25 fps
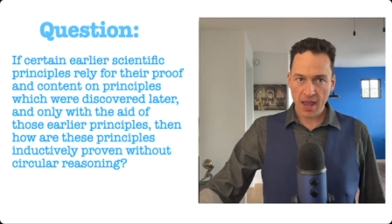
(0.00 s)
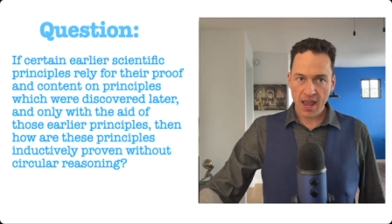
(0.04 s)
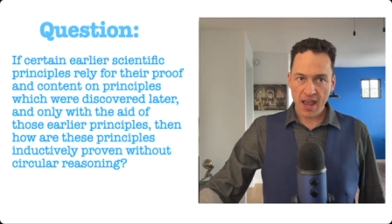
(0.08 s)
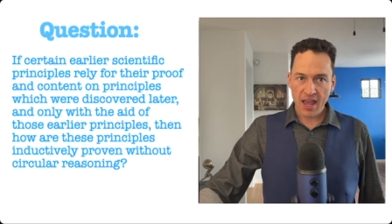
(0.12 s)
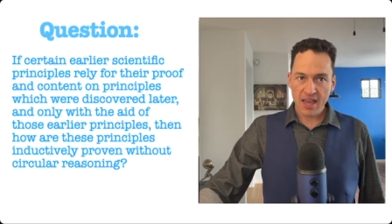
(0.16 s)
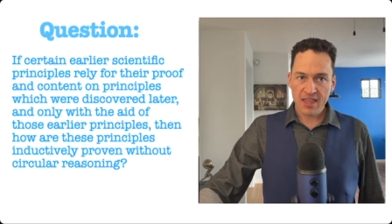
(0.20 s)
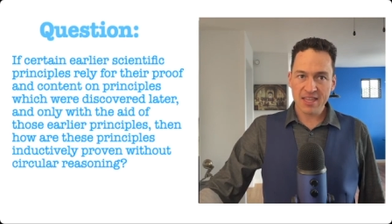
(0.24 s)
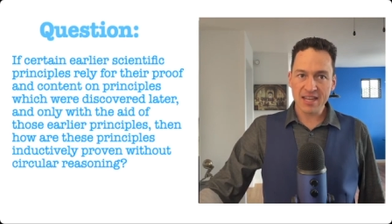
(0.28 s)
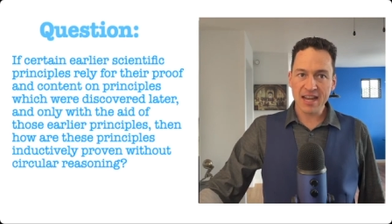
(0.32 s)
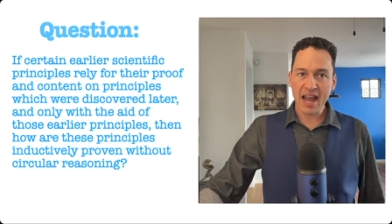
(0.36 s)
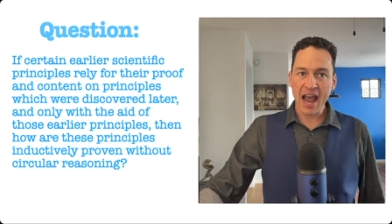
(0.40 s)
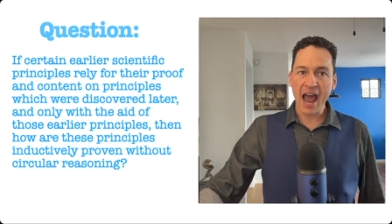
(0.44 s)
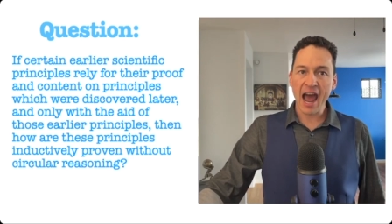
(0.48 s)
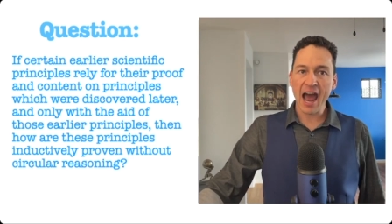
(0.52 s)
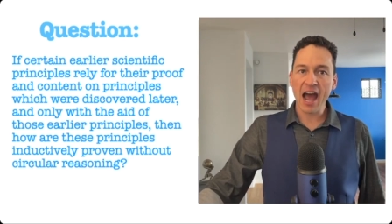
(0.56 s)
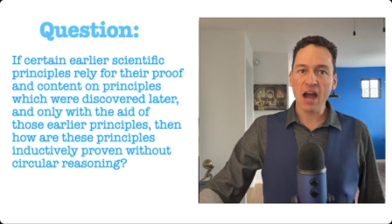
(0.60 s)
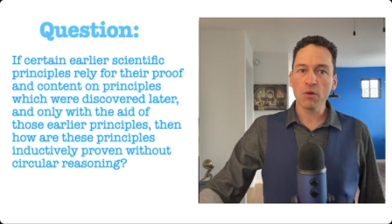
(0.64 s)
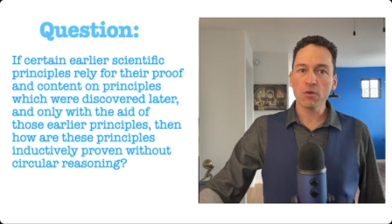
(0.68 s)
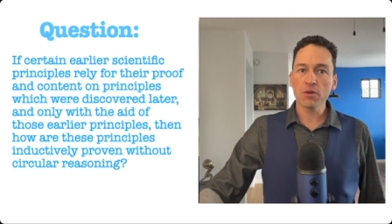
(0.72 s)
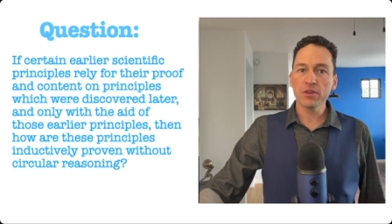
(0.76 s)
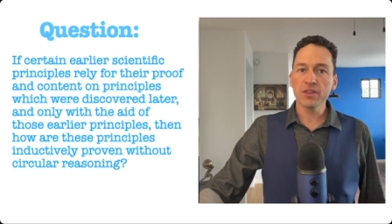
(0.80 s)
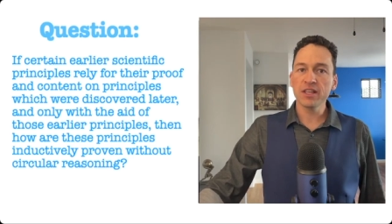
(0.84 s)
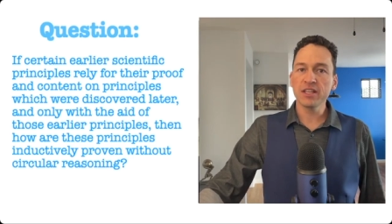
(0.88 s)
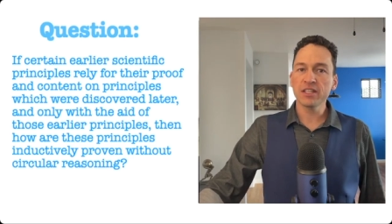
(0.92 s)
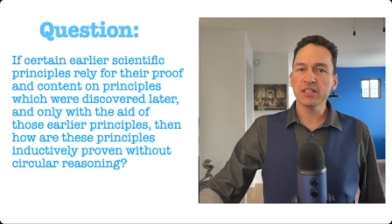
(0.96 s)
then how
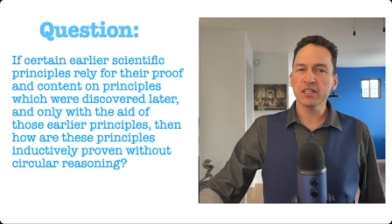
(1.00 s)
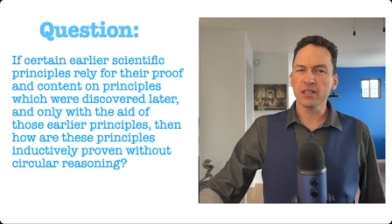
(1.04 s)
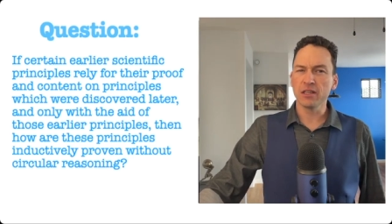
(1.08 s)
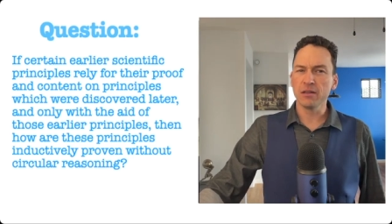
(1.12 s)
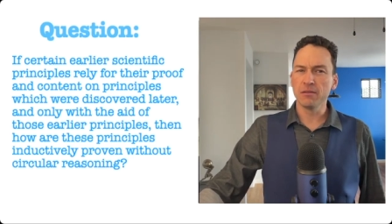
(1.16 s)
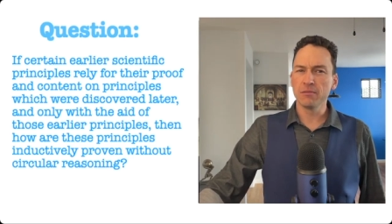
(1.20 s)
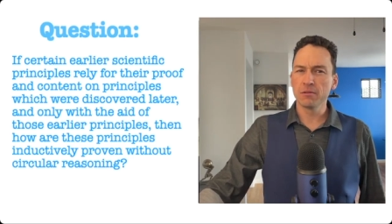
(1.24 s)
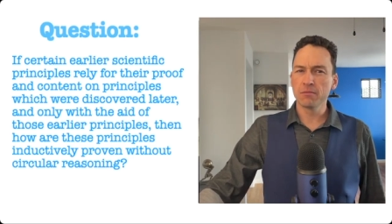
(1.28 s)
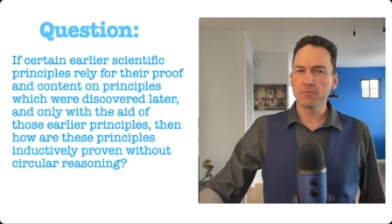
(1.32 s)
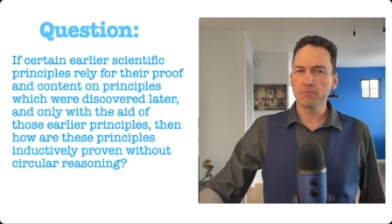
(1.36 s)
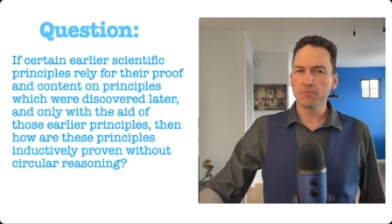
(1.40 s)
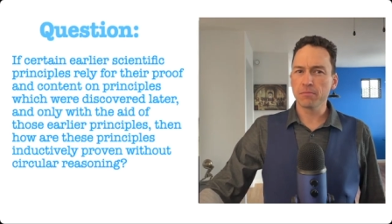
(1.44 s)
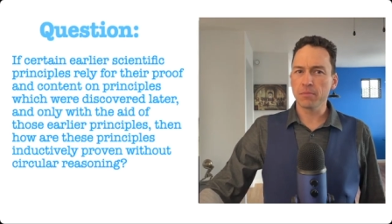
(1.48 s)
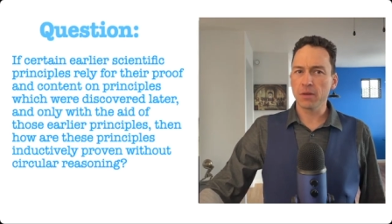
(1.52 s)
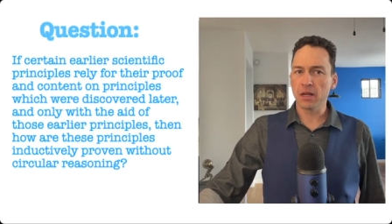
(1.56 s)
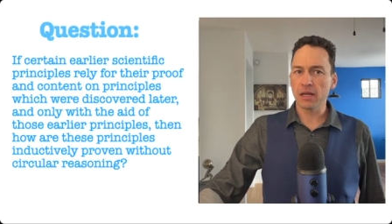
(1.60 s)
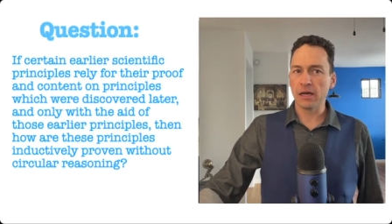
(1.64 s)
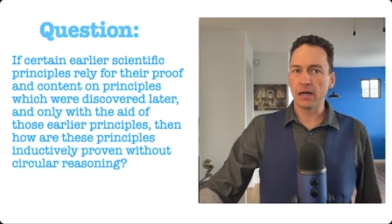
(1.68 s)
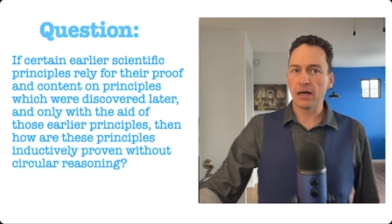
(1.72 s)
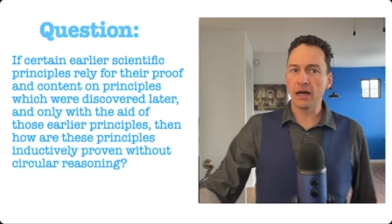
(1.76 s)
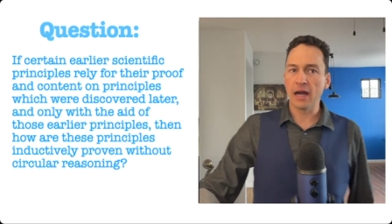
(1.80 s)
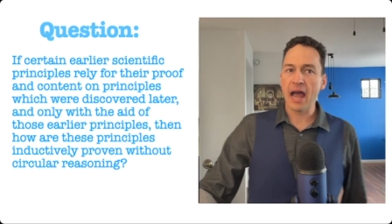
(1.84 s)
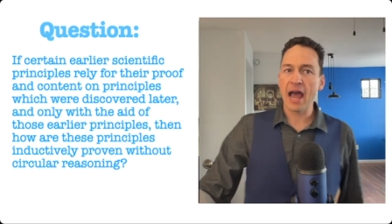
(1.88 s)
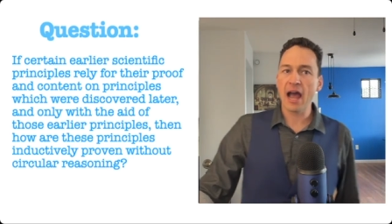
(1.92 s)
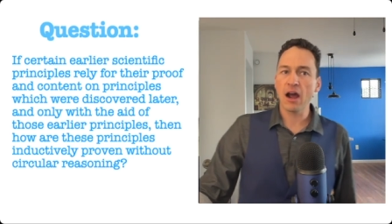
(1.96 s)
are these, in,
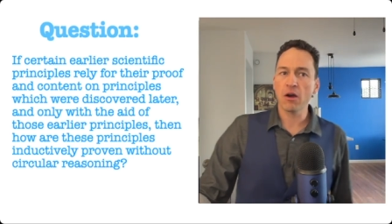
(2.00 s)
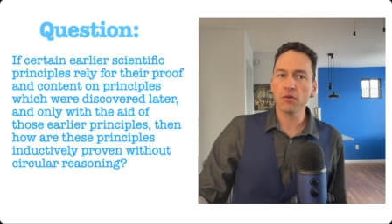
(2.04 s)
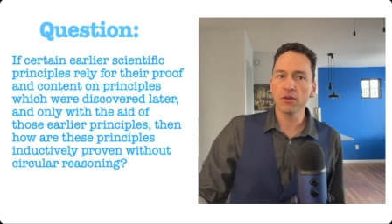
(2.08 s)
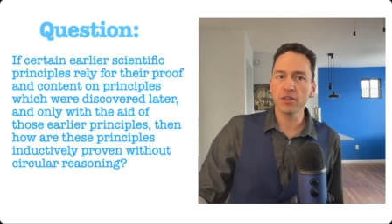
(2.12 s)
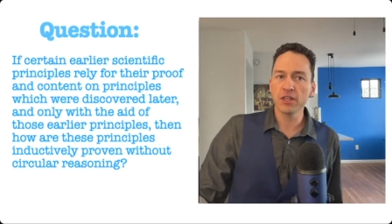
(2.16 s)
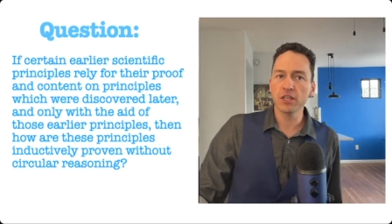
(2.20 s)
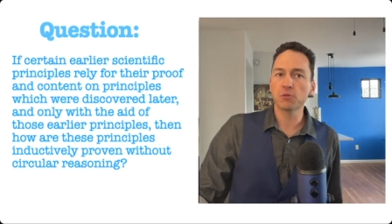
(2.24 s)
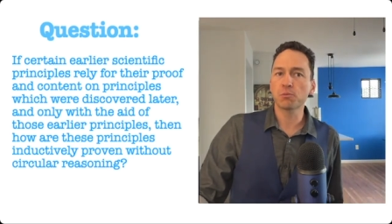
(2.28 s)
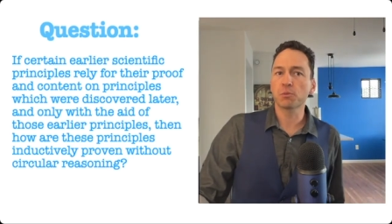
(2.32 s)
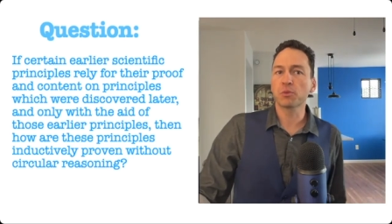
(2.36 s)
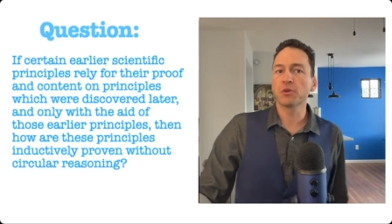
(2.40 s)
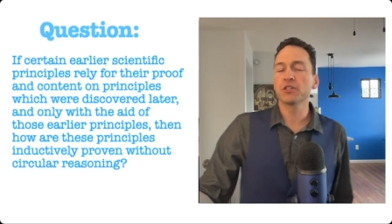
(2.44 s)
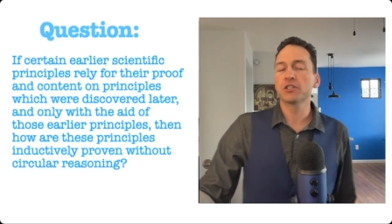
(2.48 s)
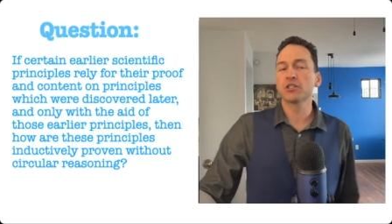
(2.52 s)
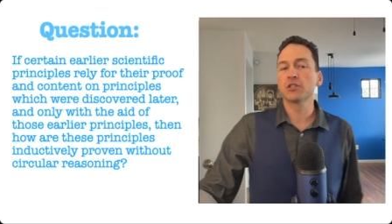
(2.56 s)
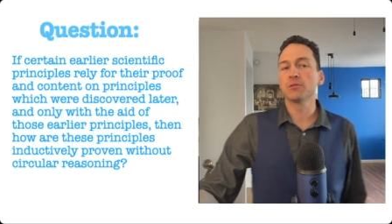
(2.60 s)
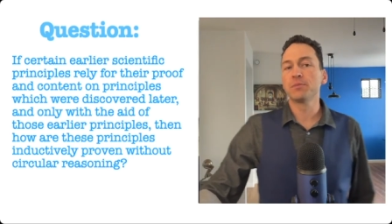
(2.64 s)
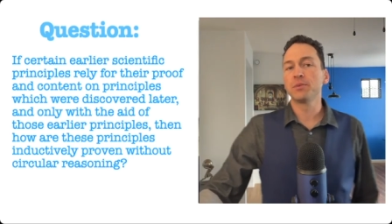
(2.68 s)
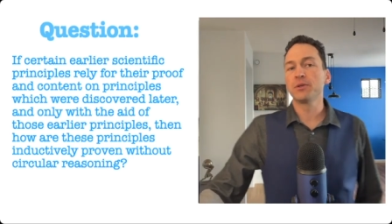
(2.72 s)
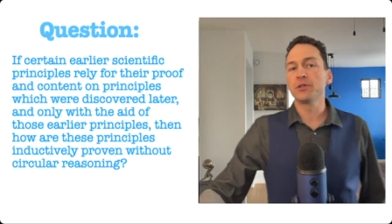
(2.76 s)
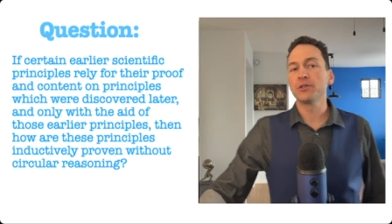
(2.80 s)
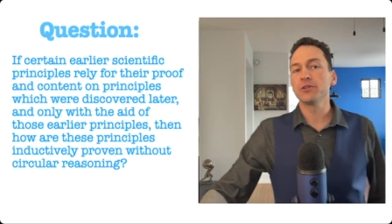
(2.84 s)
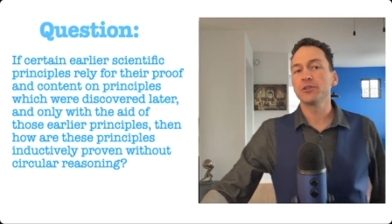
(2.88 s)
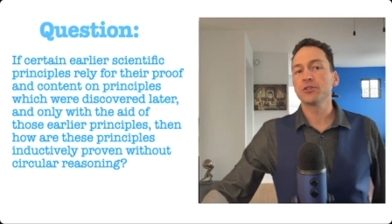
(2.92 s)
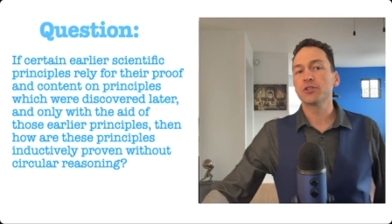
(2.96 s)
uh, how are these
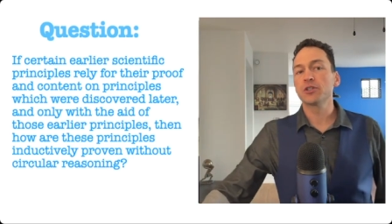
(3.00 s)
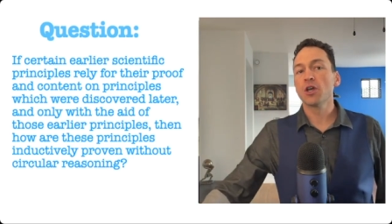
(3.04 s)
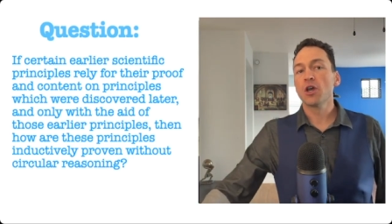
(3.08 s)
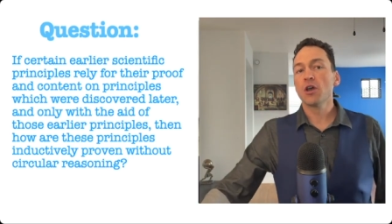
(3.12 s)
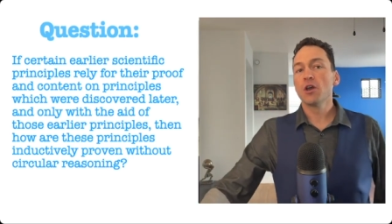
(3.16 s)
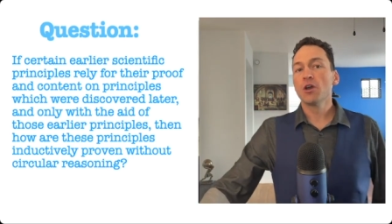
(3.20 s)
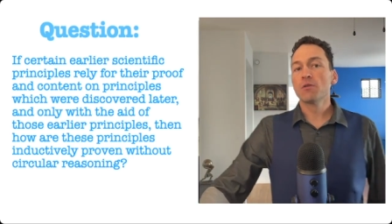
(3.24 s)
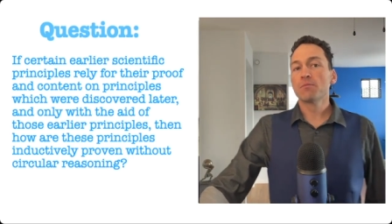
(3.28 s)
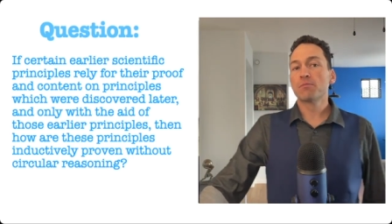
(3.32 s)
principles